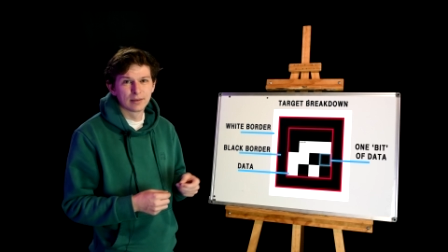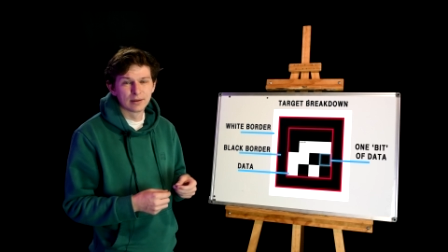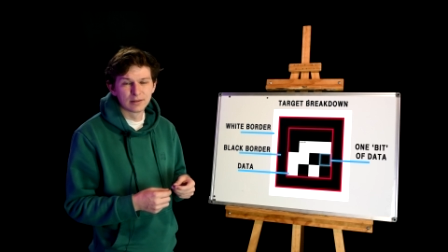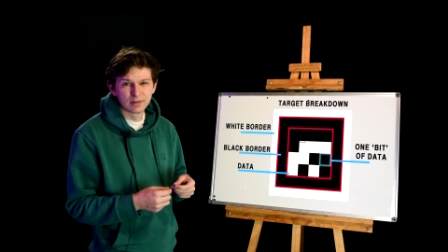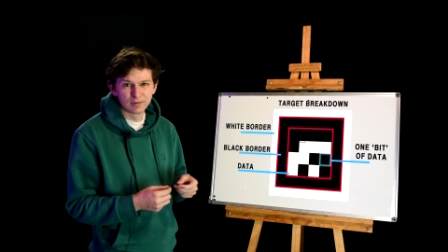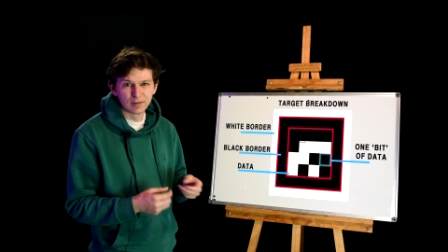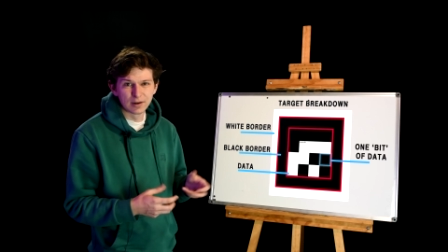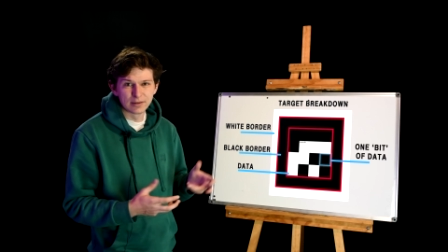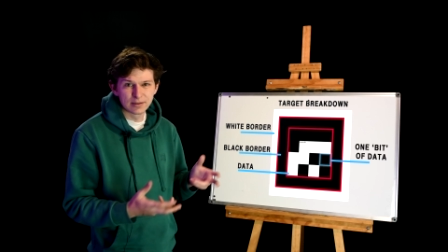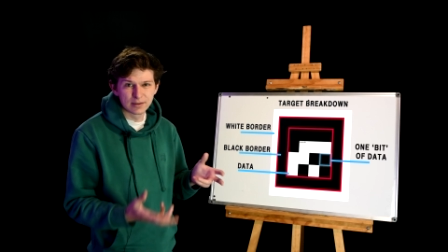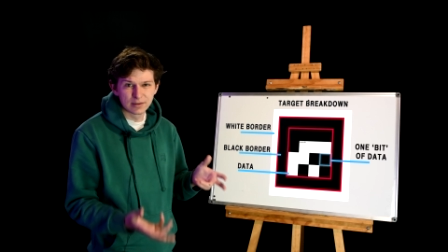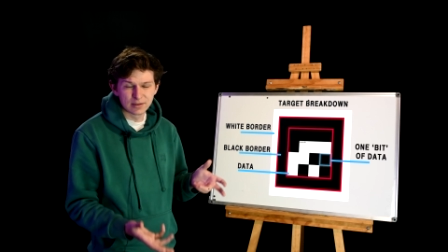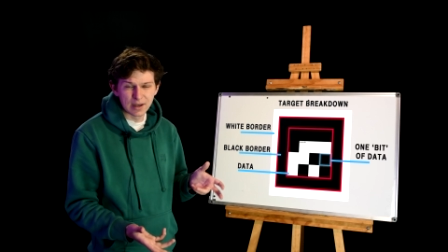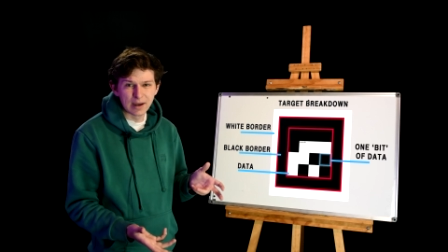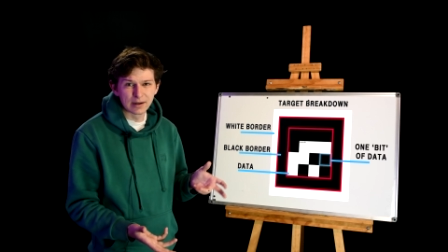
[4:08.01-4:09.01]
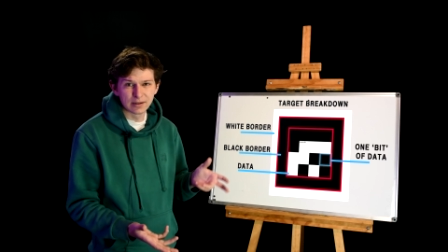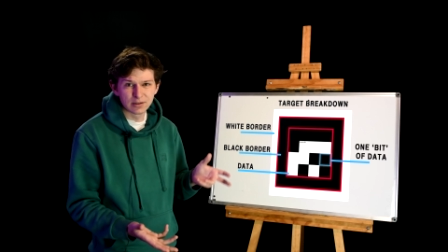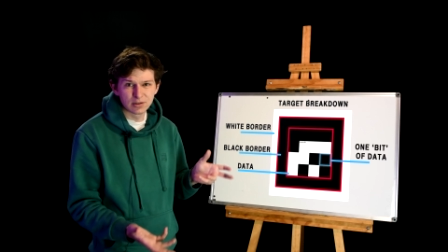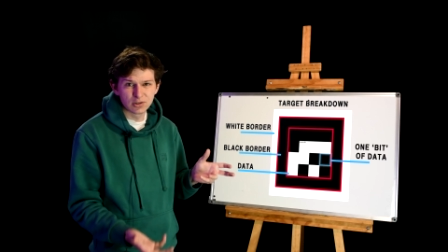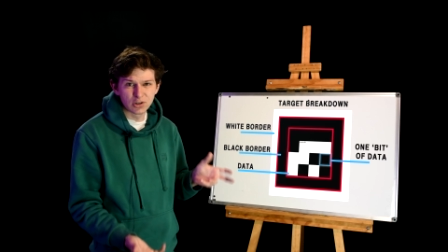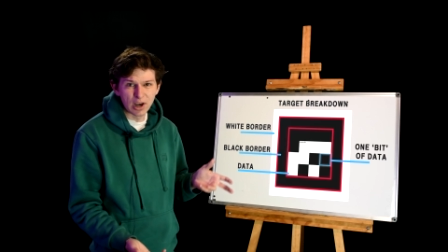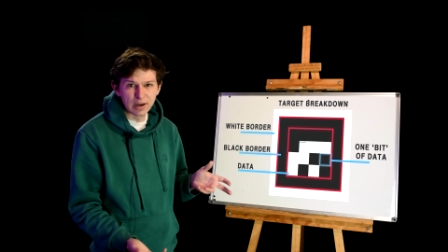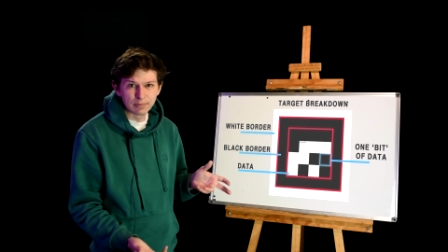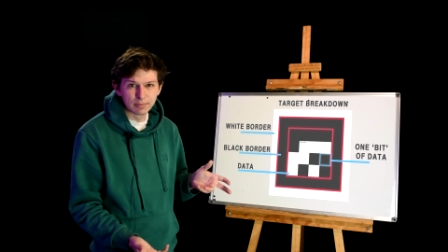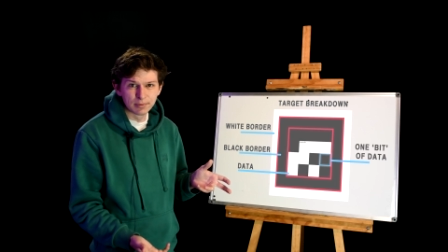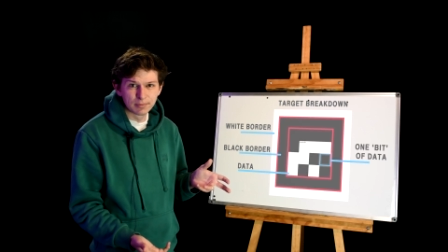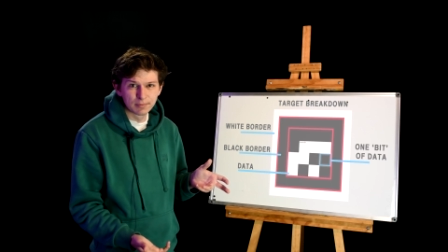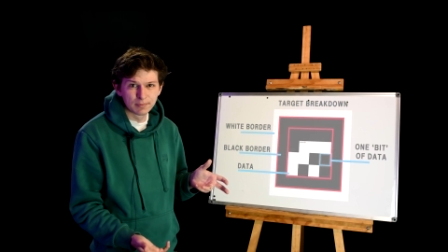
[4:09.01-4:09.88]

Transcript: that defines the target's shape.